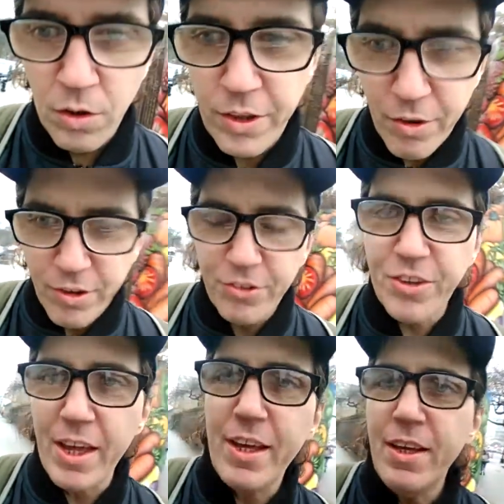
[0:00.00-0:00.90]
there
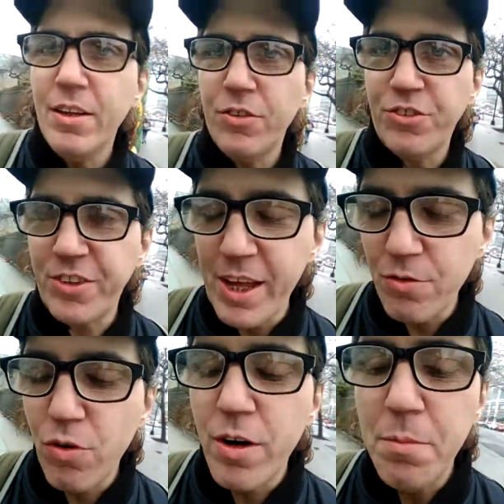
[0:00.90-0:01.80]
is a
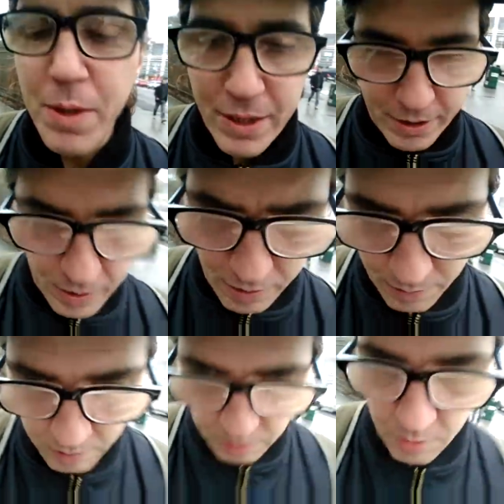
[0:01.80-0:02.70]
state run media,
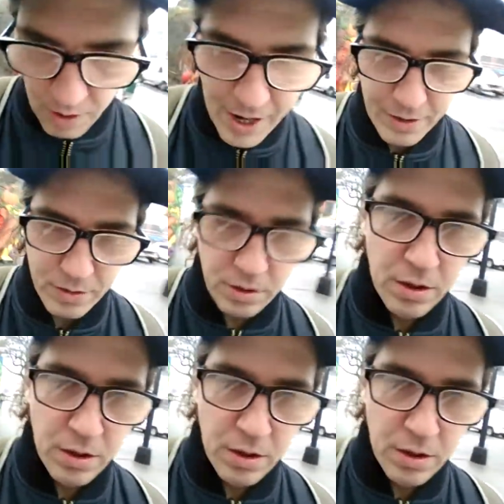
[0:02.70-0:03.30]
right?